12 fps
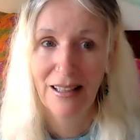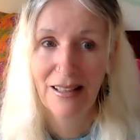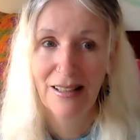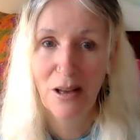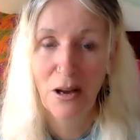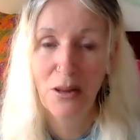
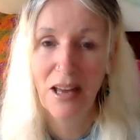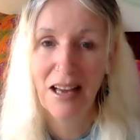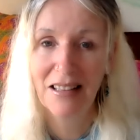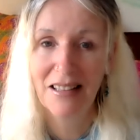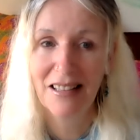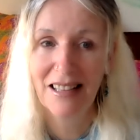So
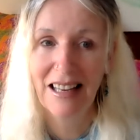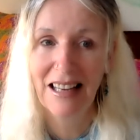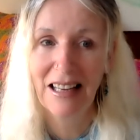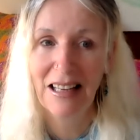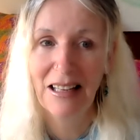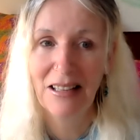that
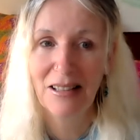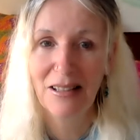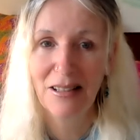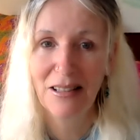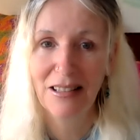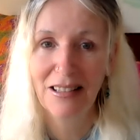is
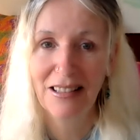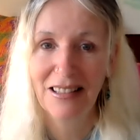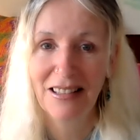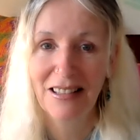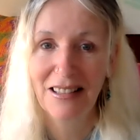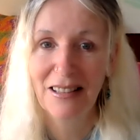
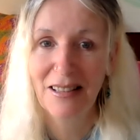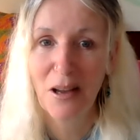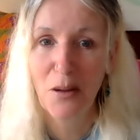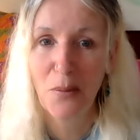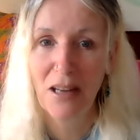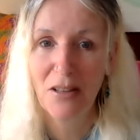
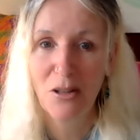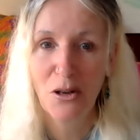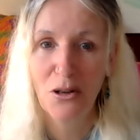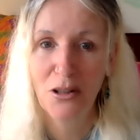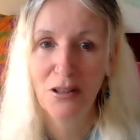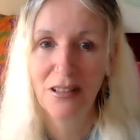so
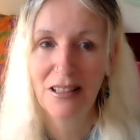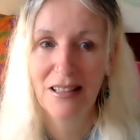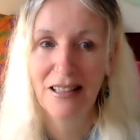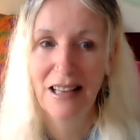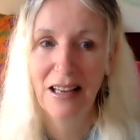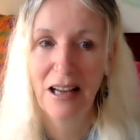magical,
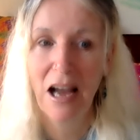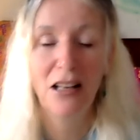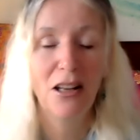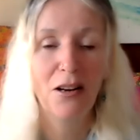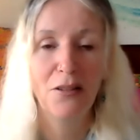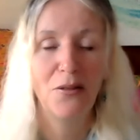isn't it? I
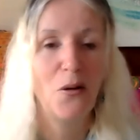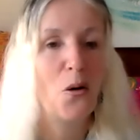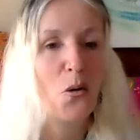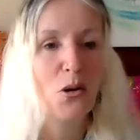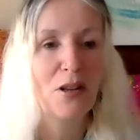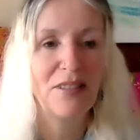love
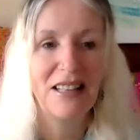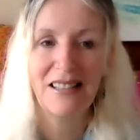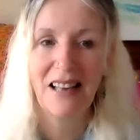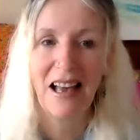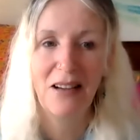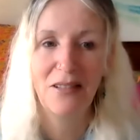all of
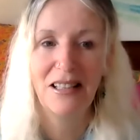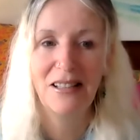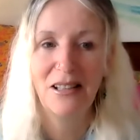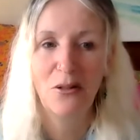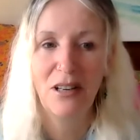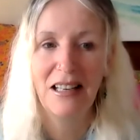these Aries
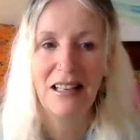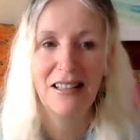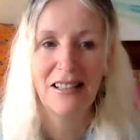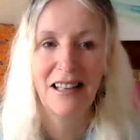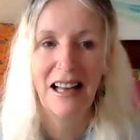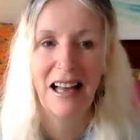degrees.